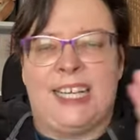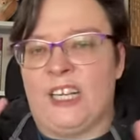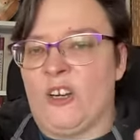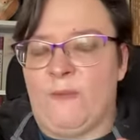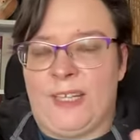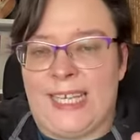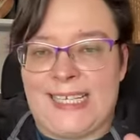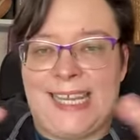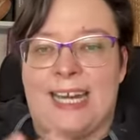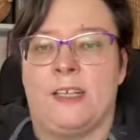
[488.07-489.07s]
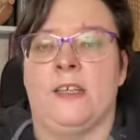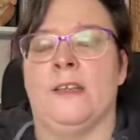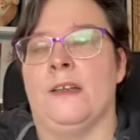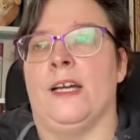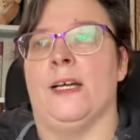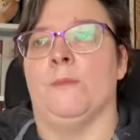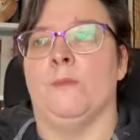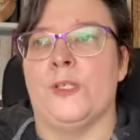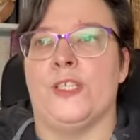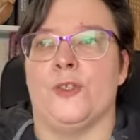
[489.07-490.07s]
Again, I couldn't find the exact
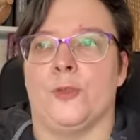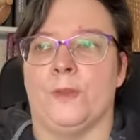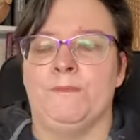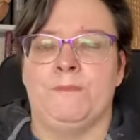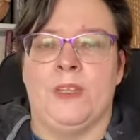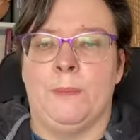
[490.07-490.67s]
residual,